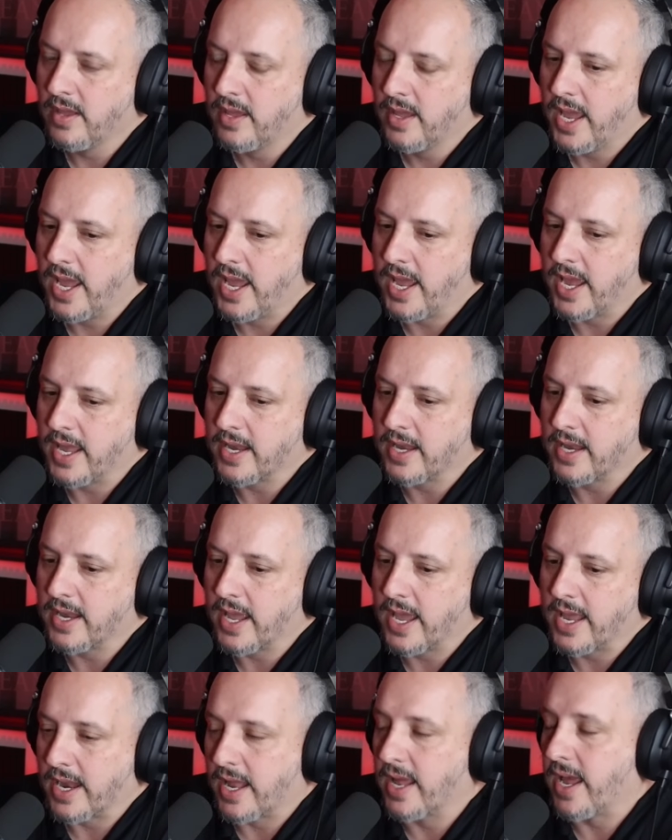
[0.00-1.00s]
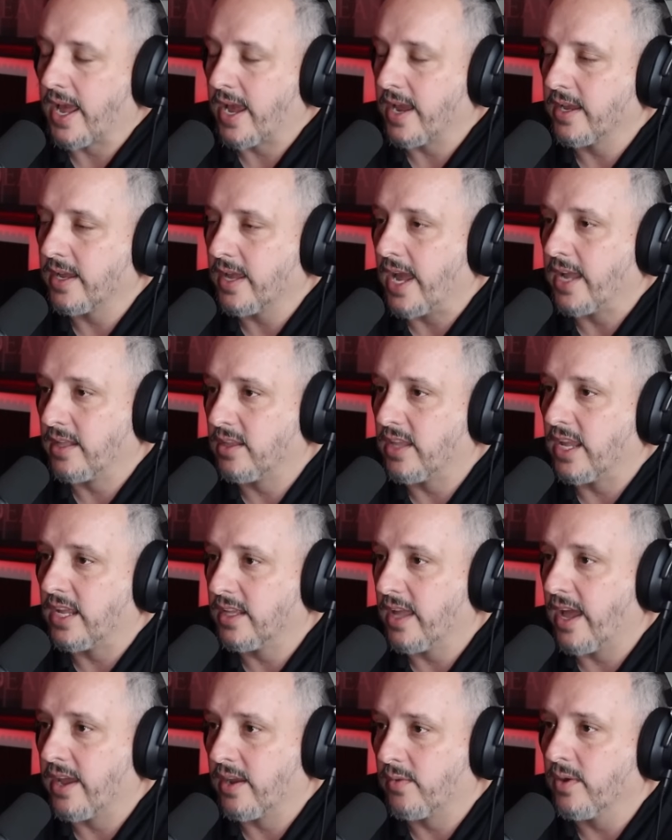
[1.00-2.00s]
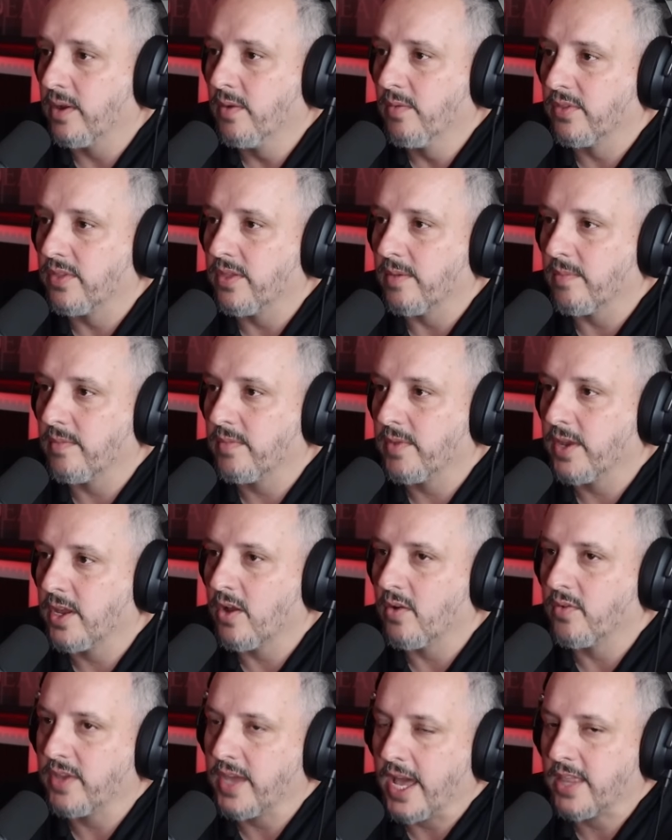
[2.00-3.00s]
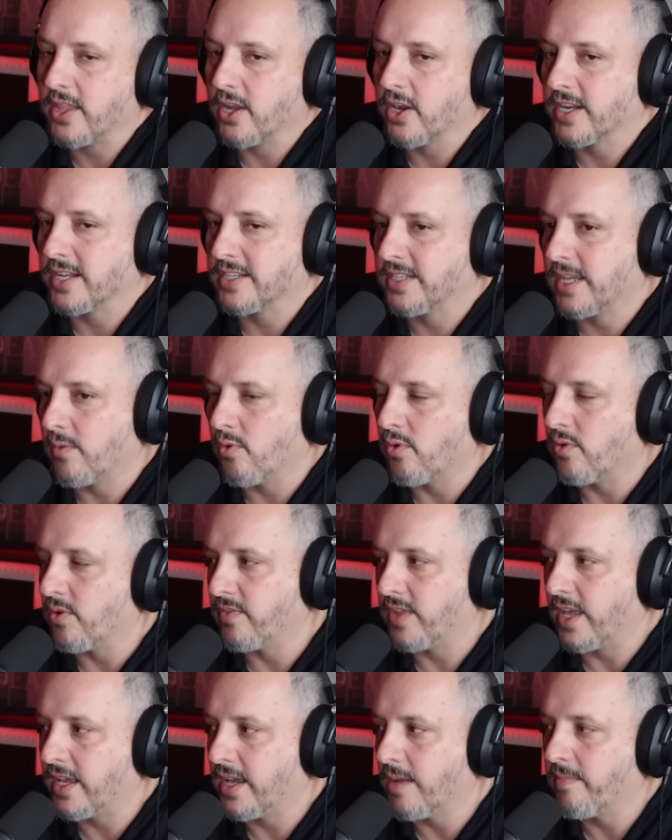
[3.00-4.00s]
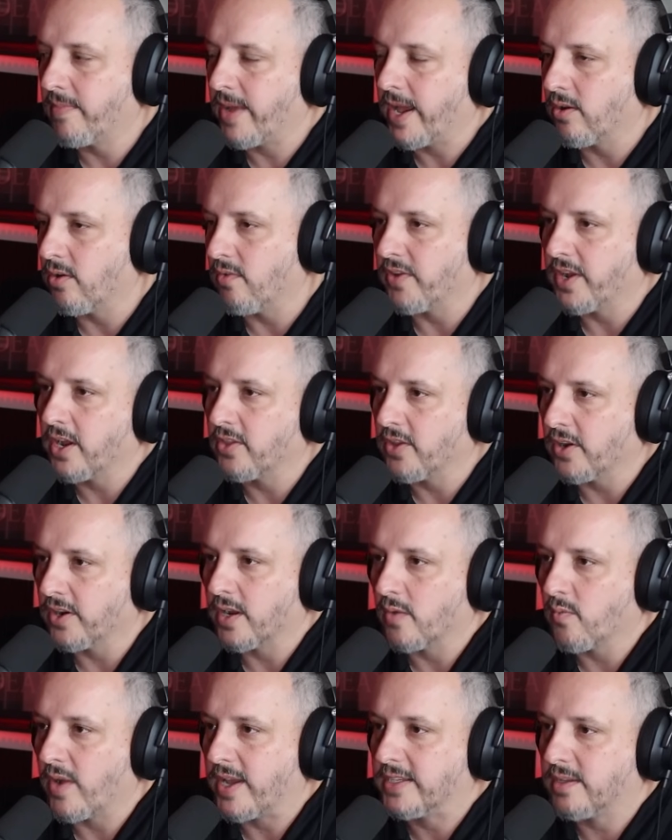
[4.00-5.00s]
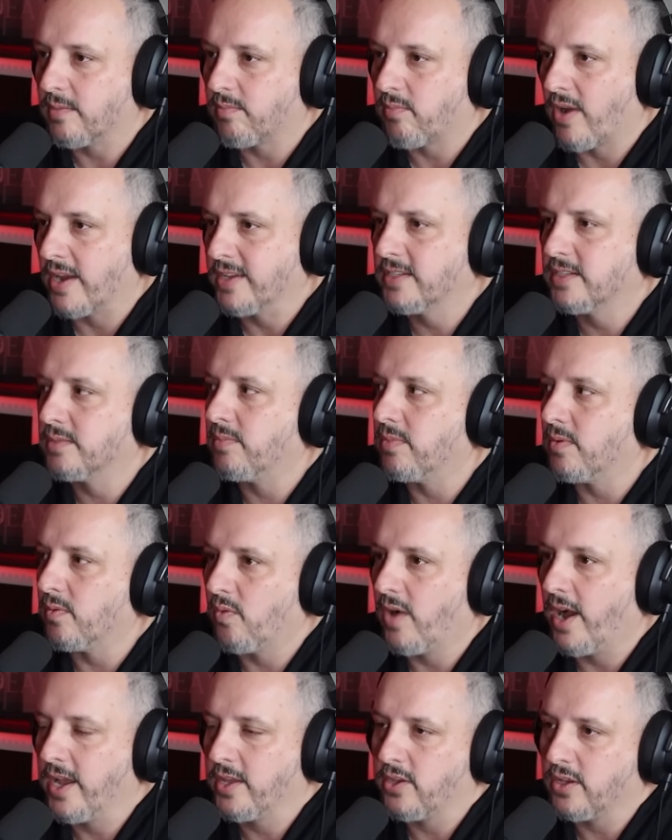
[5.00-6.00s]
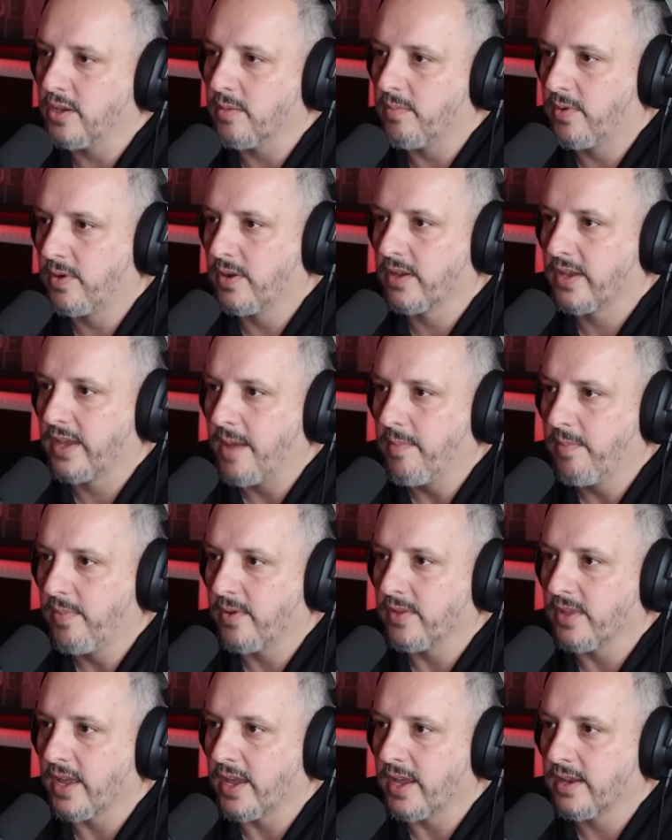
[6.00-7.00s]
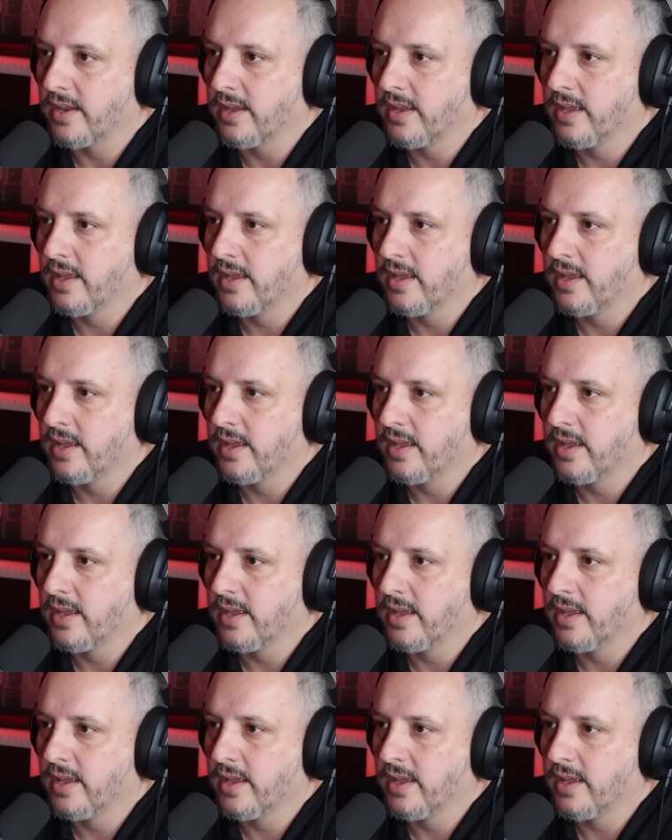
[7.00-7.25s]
And I think I agree with him. They're going to say, well, if they come back over here, they're going to raise the prices, but why? You could put a cap on that.